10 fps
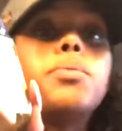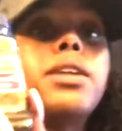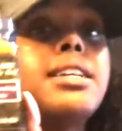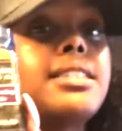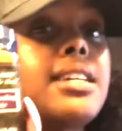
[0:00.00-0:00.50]

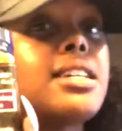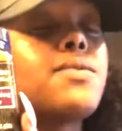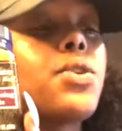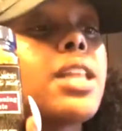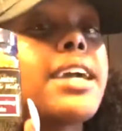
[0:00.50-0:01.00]
replace
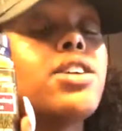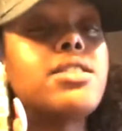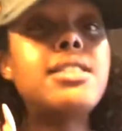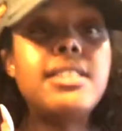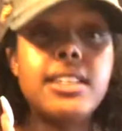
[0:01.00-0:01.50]
this for like
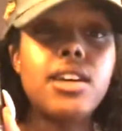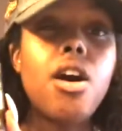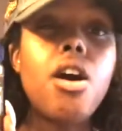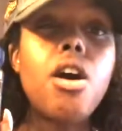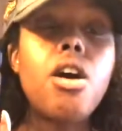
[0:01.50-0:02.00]
your seasoning
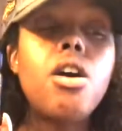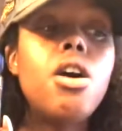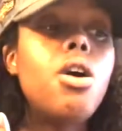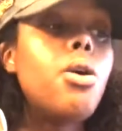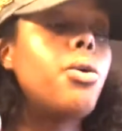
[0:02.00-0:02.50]
all,
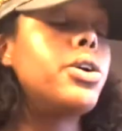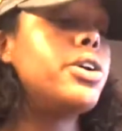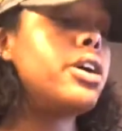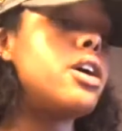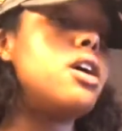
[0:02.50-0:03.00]
or
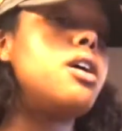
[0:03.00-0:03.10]
your